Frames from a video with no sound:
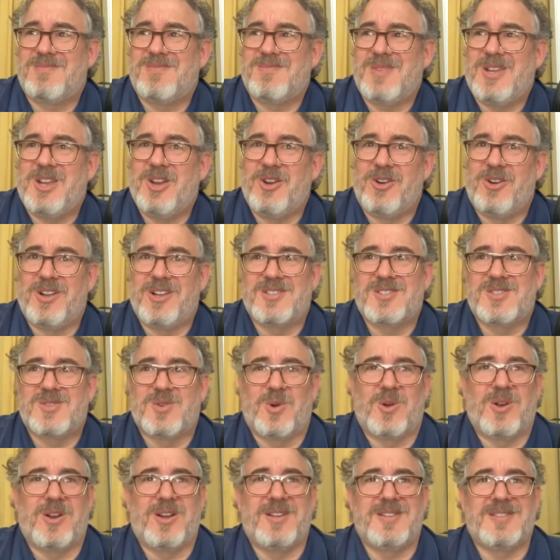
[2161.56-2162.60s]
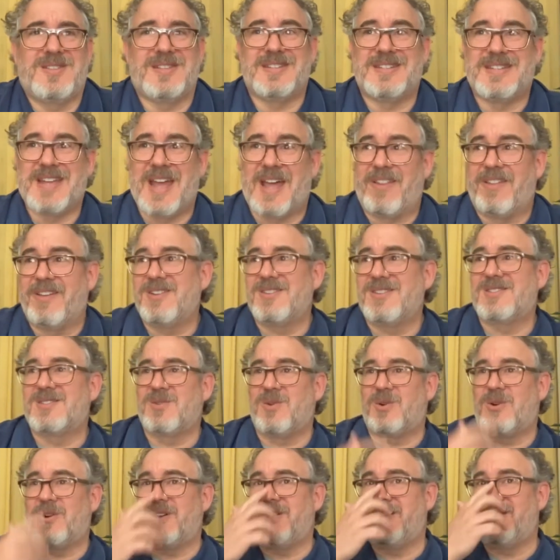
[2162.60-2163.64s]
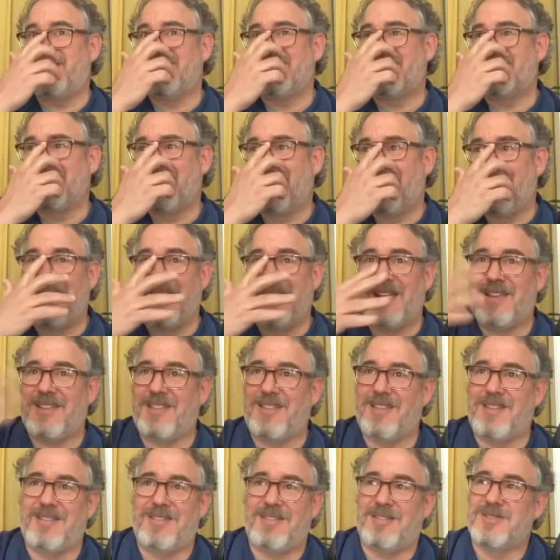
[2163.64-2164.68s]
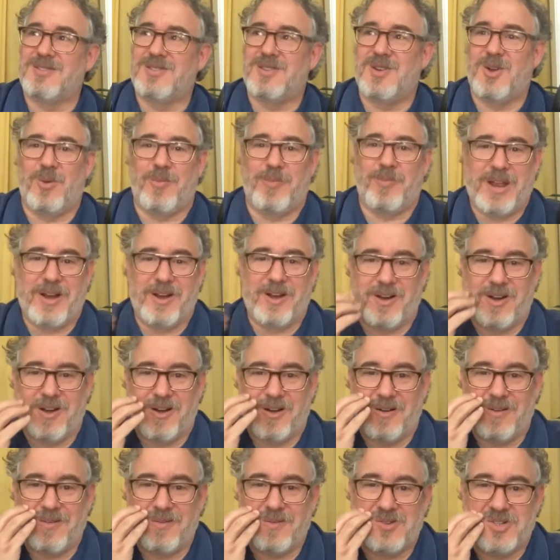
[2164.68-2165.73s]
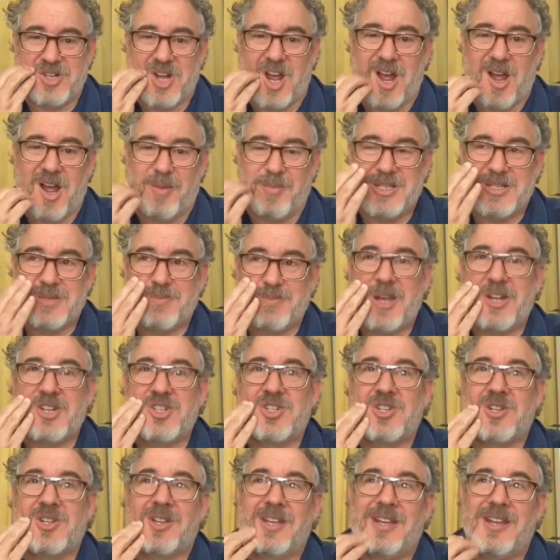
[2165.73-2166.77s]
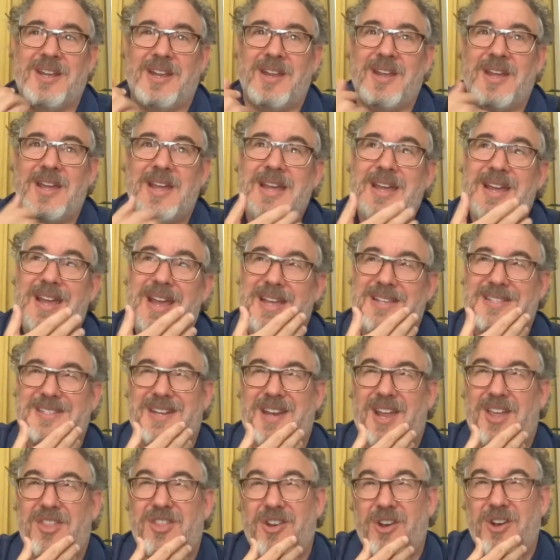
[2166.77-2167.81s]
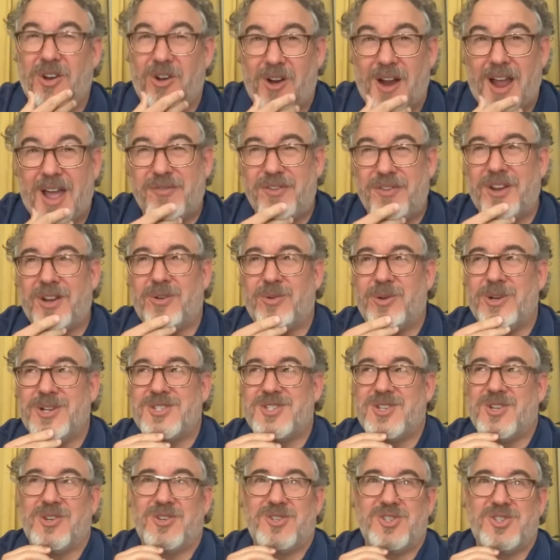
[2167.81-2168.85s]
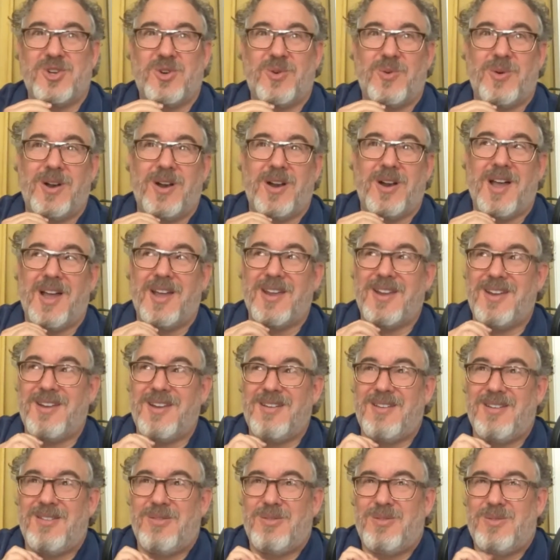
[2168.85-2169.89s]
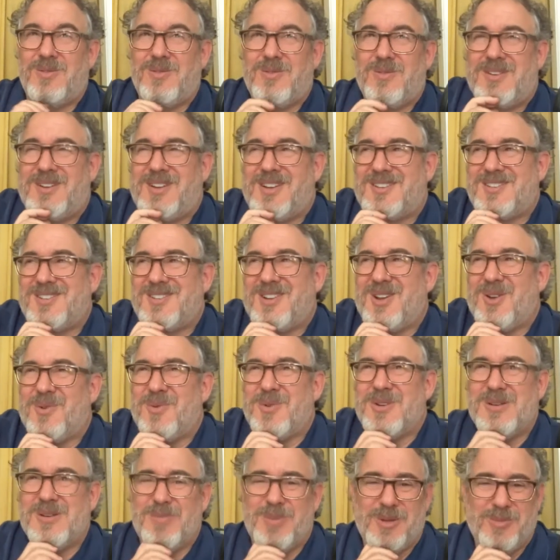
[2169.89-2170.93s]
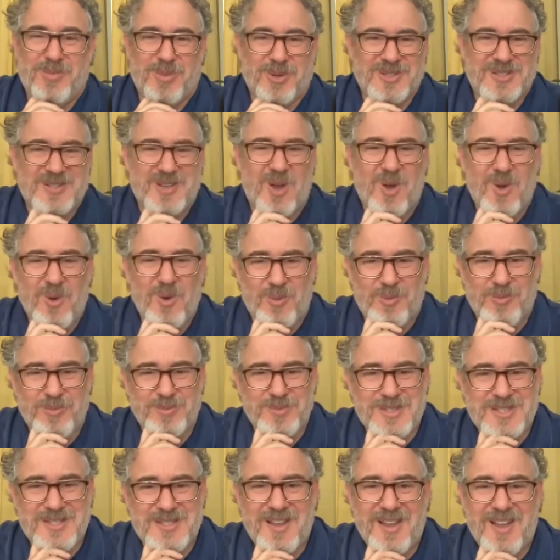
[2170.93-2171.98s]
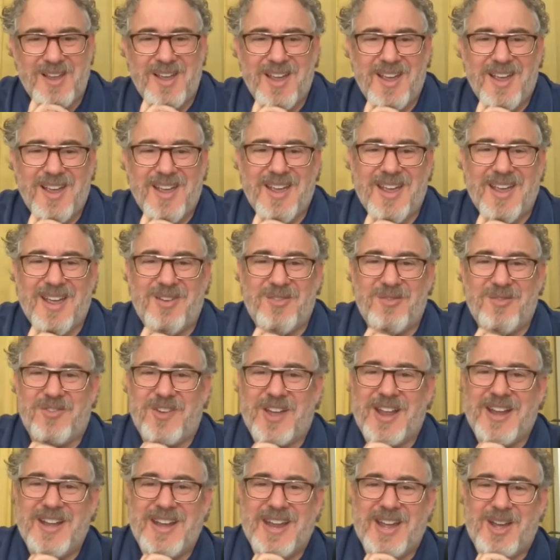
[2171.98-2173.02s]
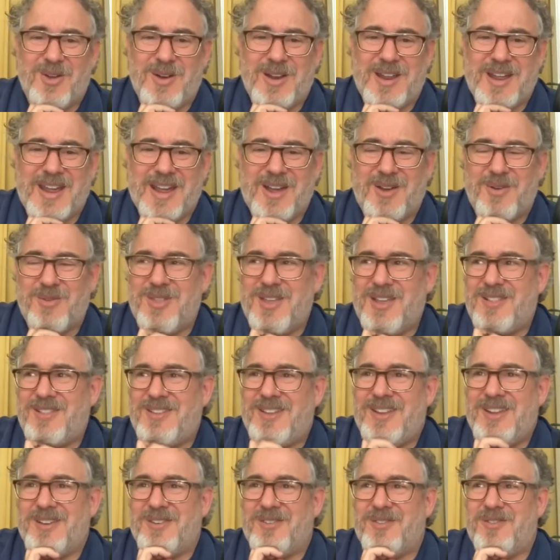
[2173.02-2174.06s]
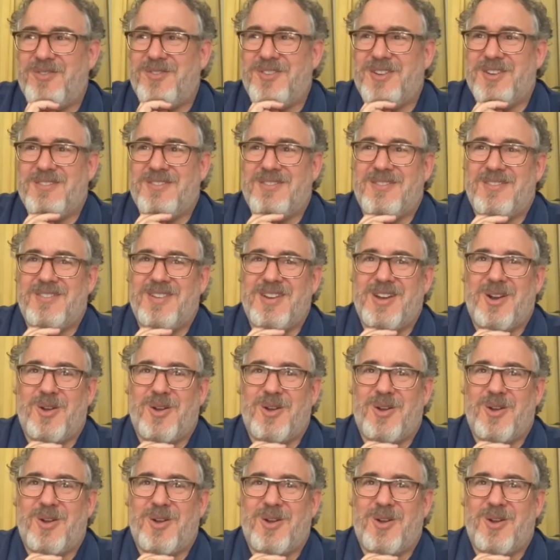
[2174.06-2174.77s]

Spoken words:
hearing stories and telling stories, like, there's no better job, especially as an ethnographic researcher, where I get to go into people's homes and find out how they live and,